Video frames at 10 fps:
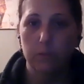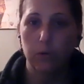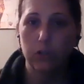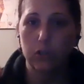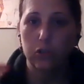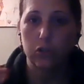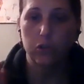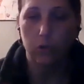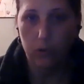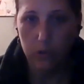brushes your
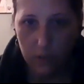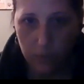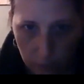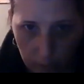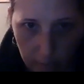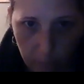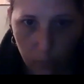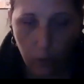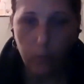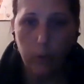shoulders if you lean
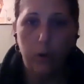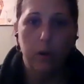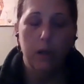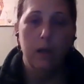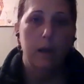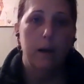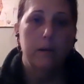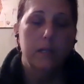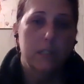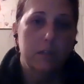forward,
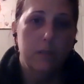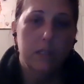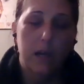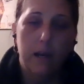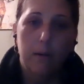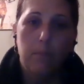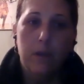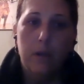needs to be tied up.